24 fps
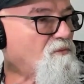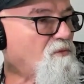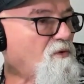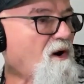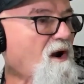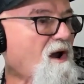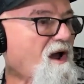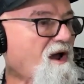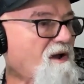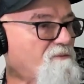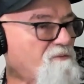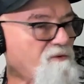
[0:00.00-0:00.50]

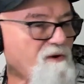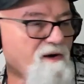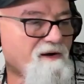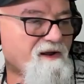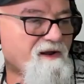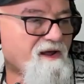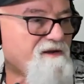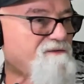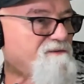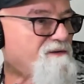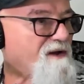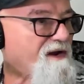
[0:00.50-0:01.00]
Right.
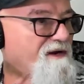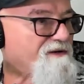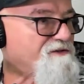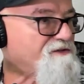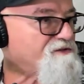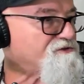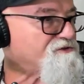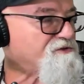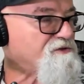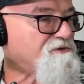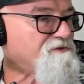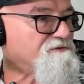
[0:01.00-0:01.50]
I
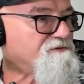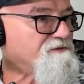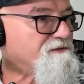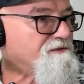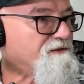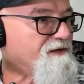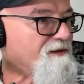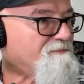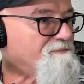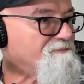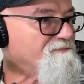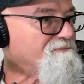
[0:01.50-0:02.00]
just usually
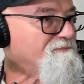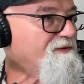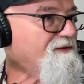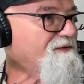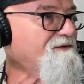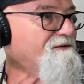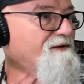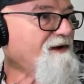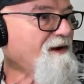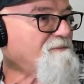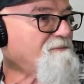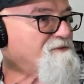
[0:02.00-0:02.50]

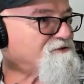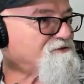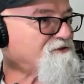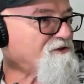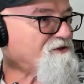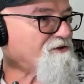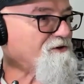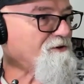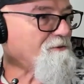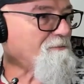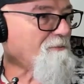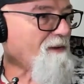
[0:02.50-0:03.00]
I'm just a
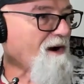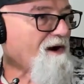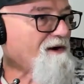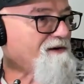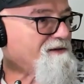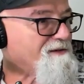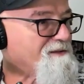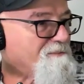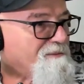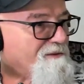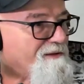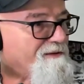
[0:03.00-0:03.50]
harmonica
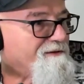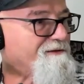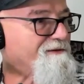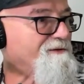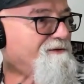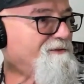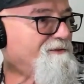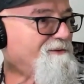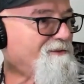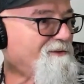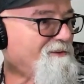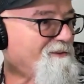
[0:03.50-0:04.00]
player,
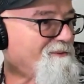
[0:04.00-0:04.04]
you know.